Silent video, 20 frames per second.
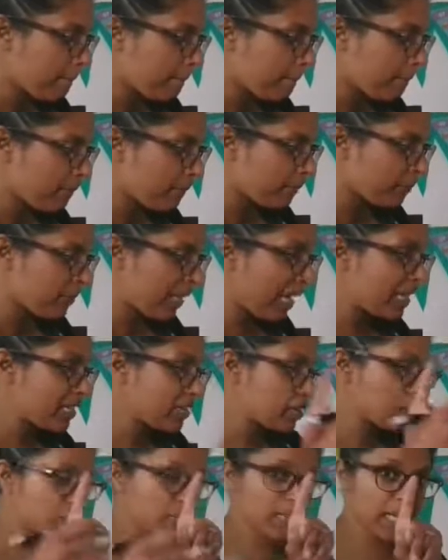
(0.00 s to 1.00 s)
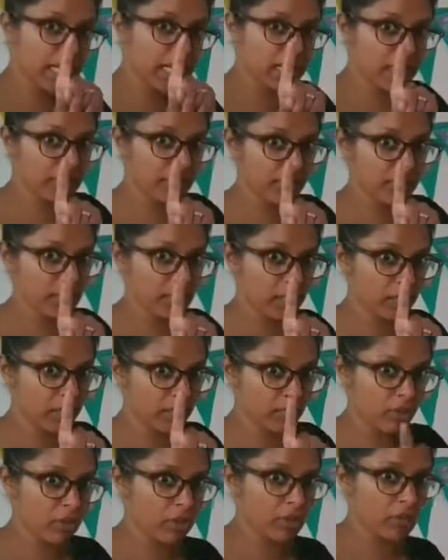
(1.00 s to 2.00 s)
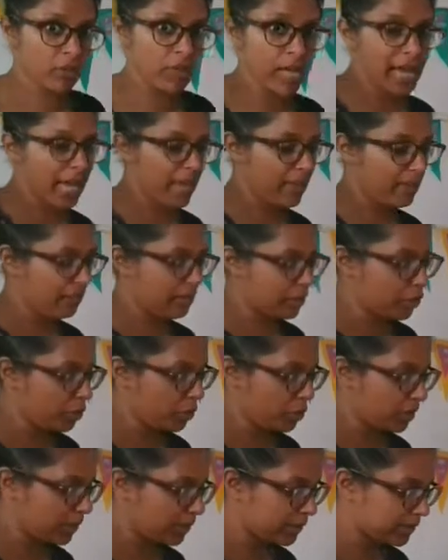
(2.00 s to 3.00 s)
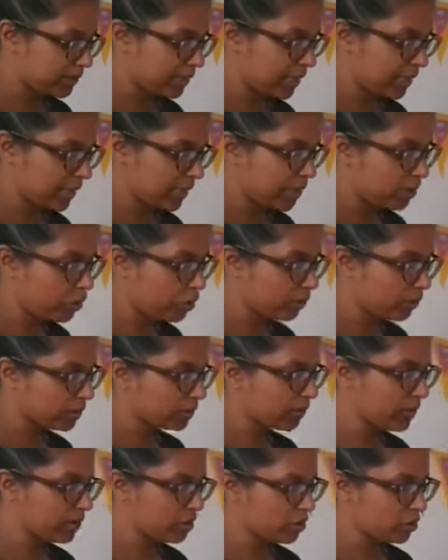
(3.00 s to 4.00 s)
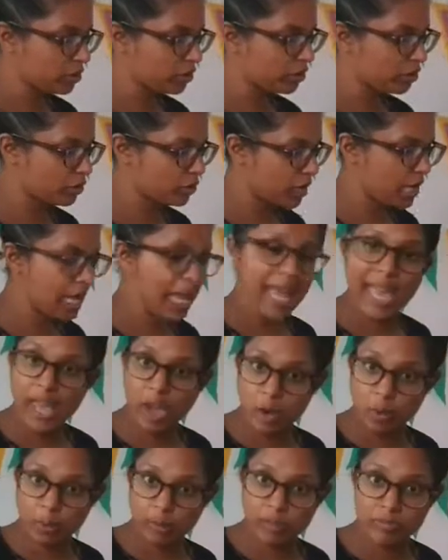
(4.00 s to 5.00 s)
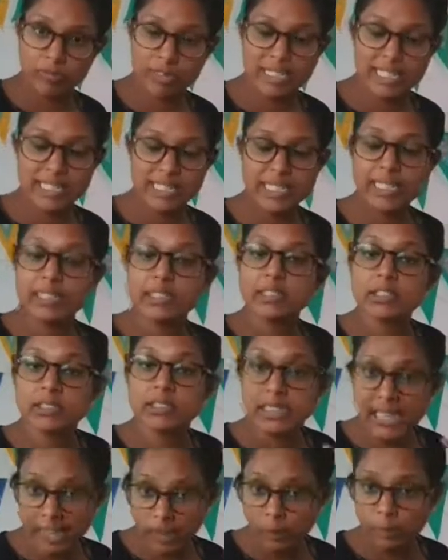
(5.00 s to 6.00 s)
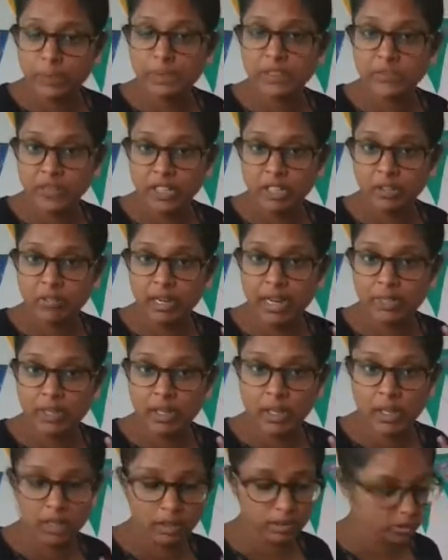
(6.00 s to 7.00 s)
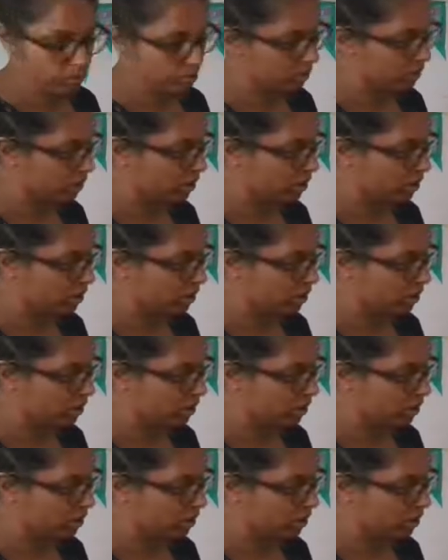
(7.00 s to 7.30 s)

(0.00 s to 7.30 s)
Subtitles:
Then you take your finger off and then you can see your sentence. Help me read it to help us figure out the last word.